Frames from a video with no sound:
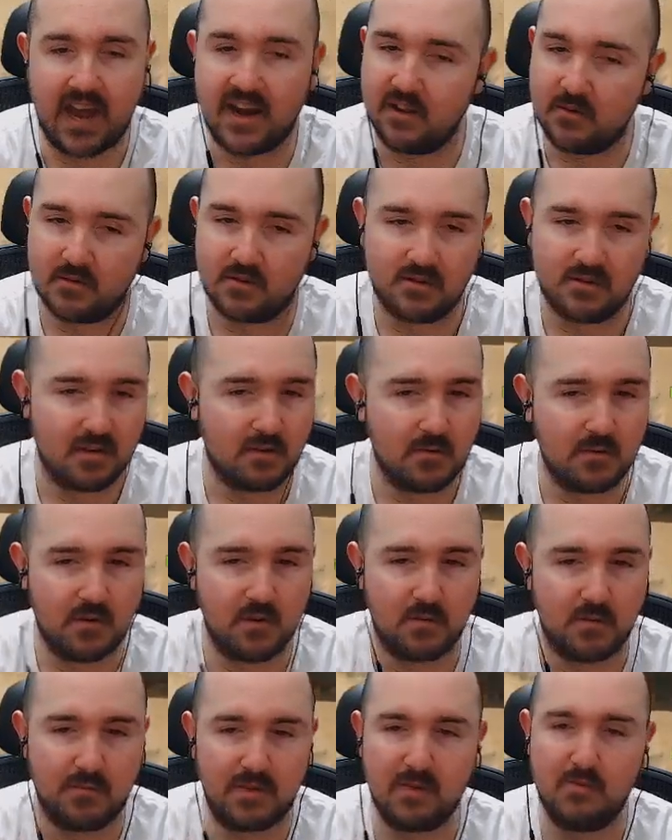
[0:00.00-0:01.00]
it was so
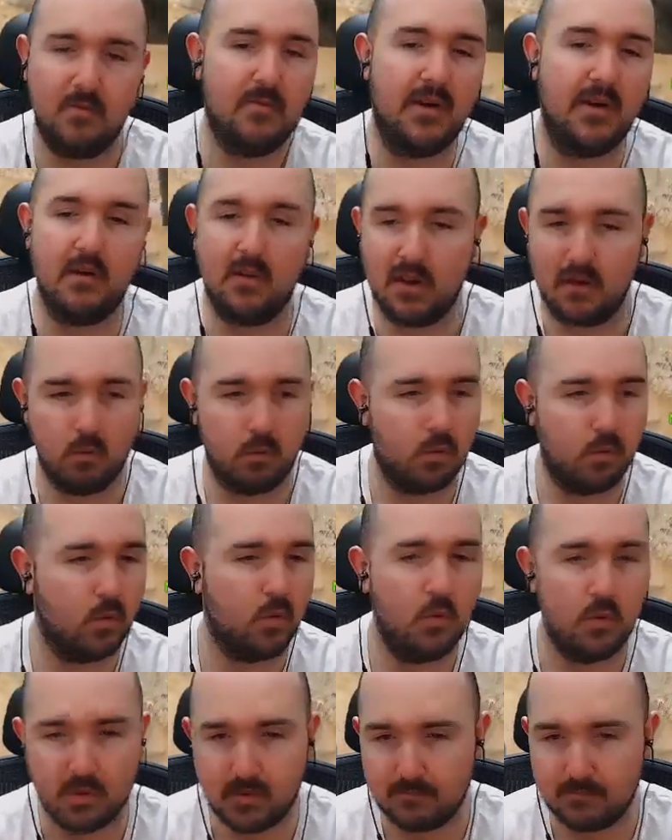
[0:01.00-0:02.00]
good. People made, like,
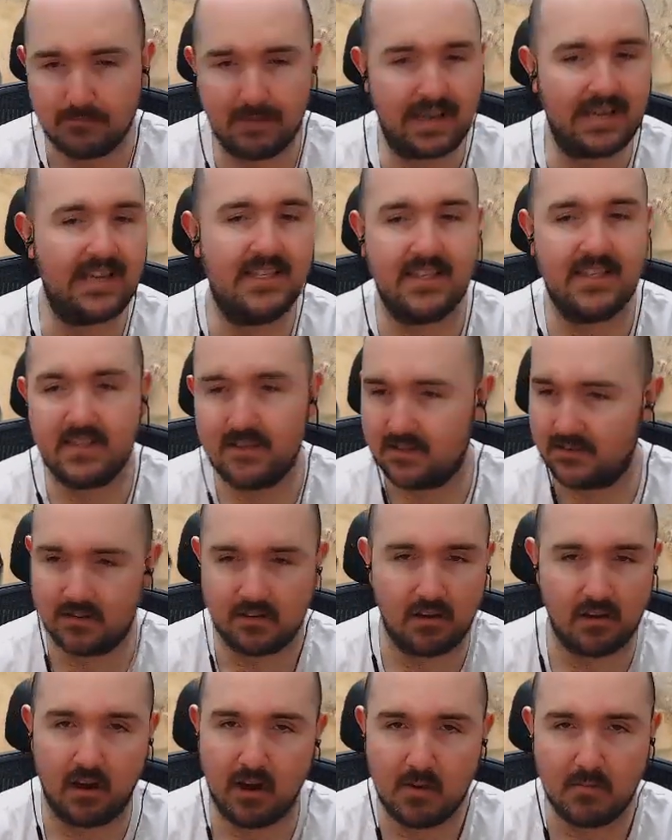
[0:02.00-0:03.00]
walls and mazes,
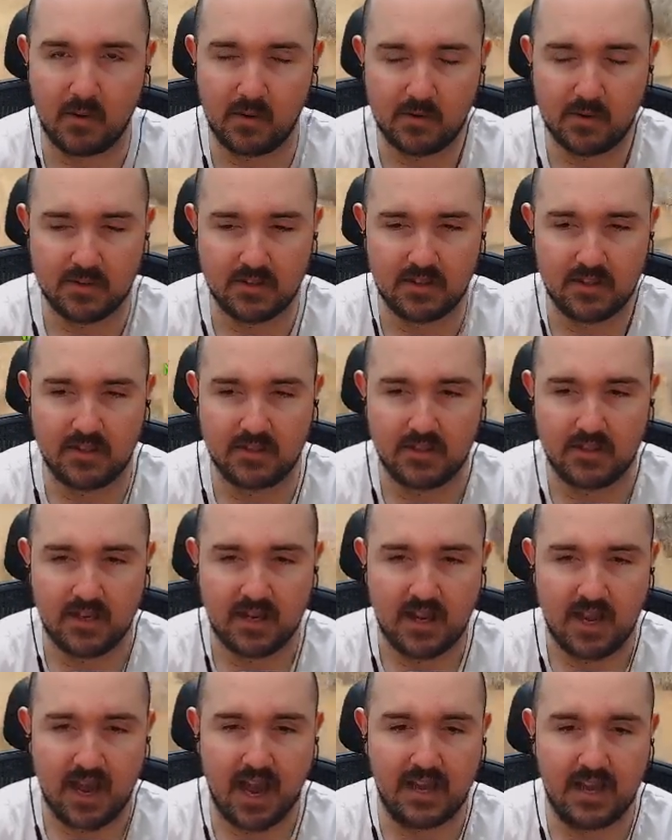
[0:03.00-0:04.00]
skyboxes,
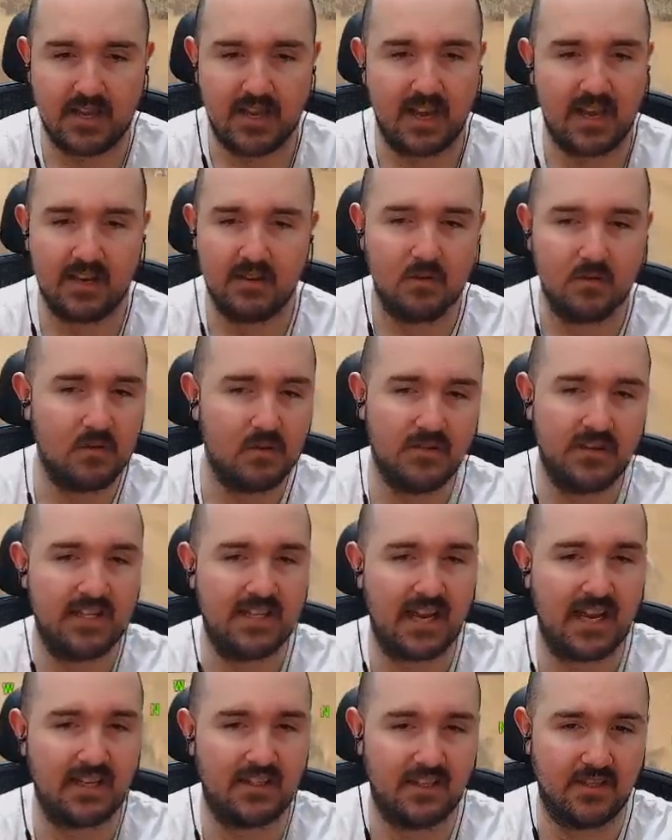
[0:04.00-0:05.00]
and you had all of these
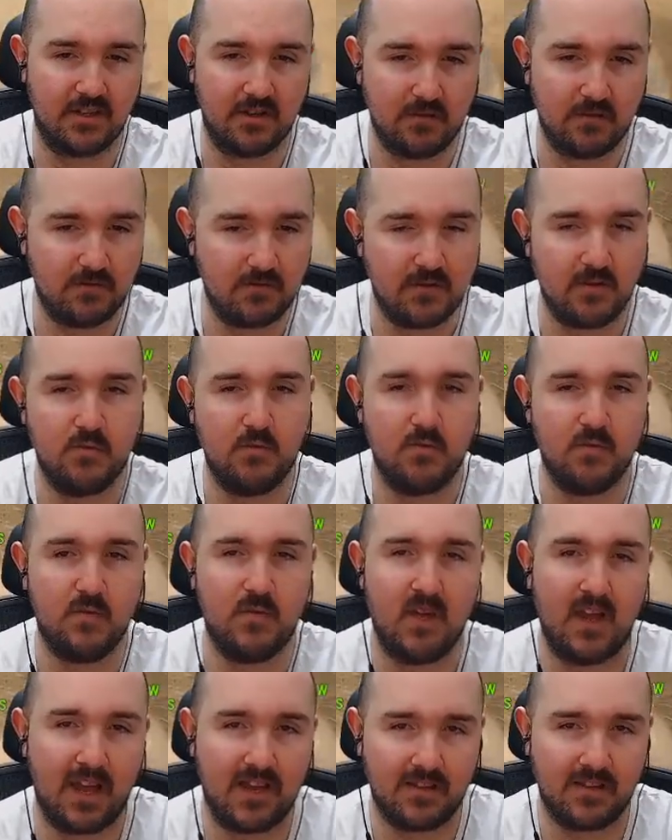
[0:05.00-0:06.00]
assets. You... you
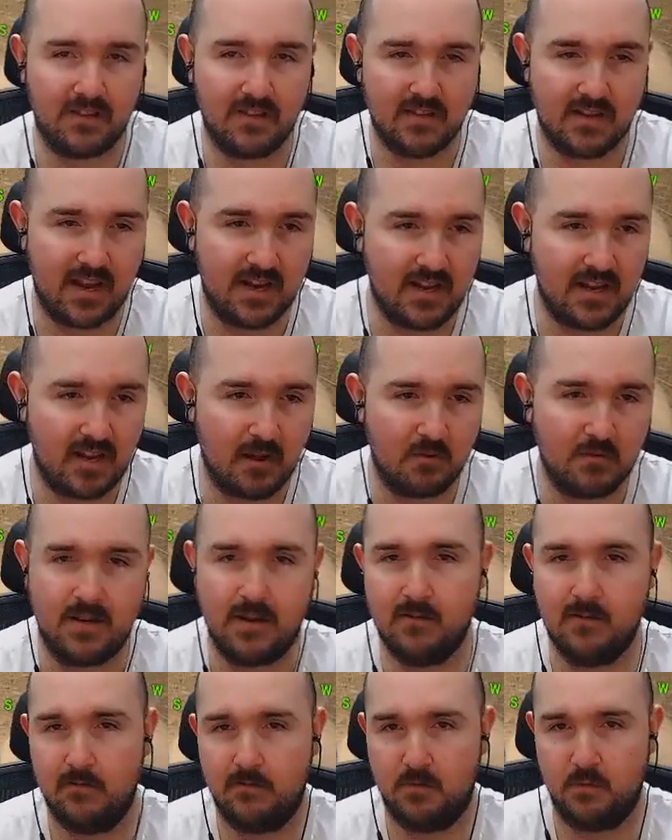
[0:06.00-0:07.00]
As a, any old
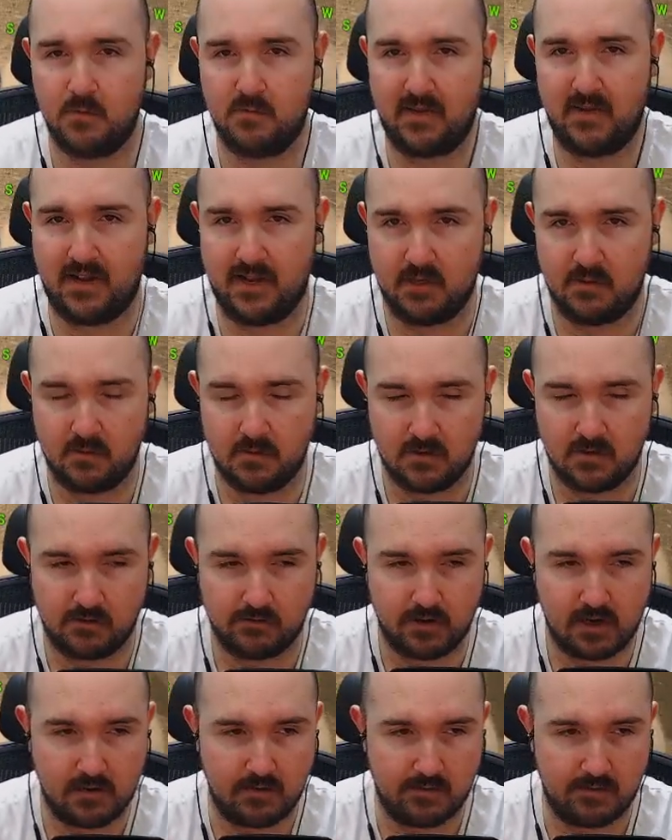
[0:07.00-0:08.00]
Delta Force players will
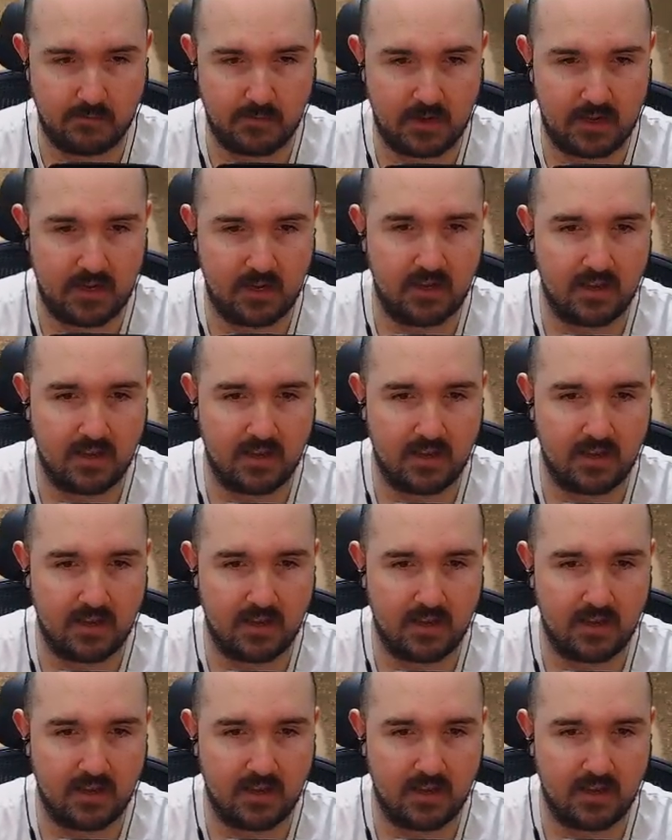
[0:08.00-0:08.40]
agree with me,